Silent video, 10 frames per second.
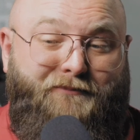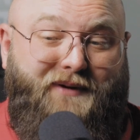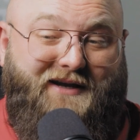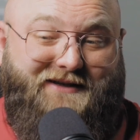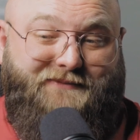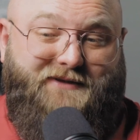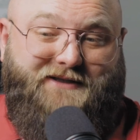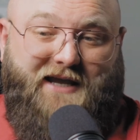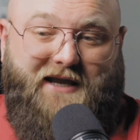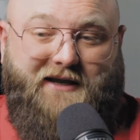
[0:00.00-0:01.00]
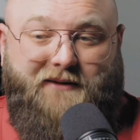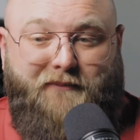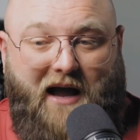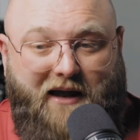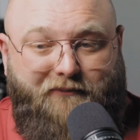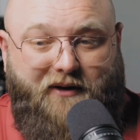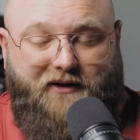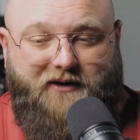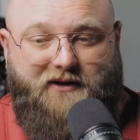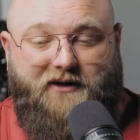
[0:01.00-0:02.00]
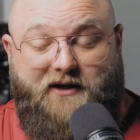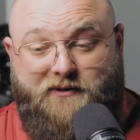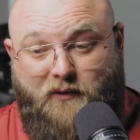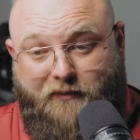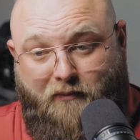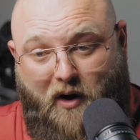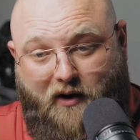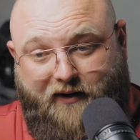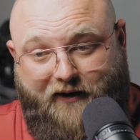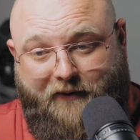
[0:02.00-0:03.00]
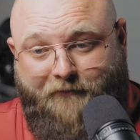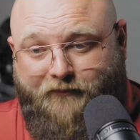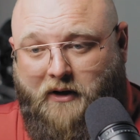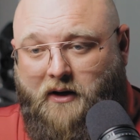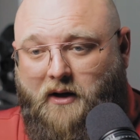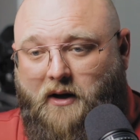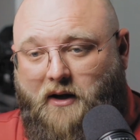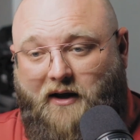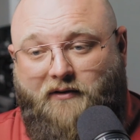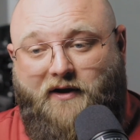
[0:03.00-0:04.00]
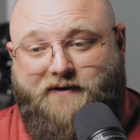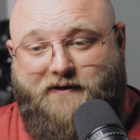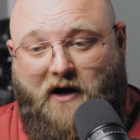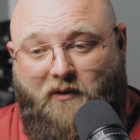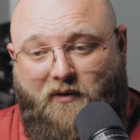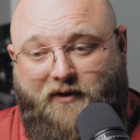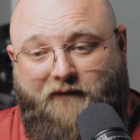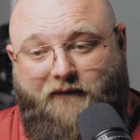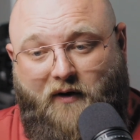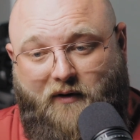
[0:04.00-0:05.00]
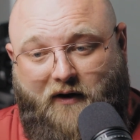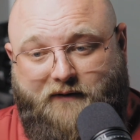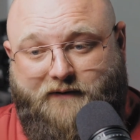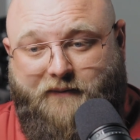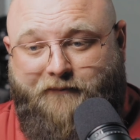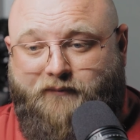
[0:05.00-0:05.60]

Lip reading: biggest mistake in my opinion, is with marketing. And let's start with the photos.